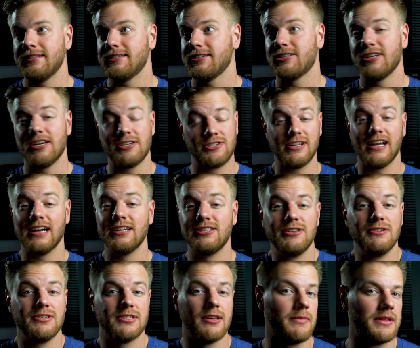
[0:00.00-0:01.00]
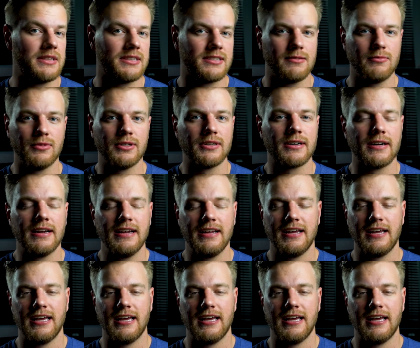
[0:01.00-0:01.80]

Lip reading: suggest you guys do something similar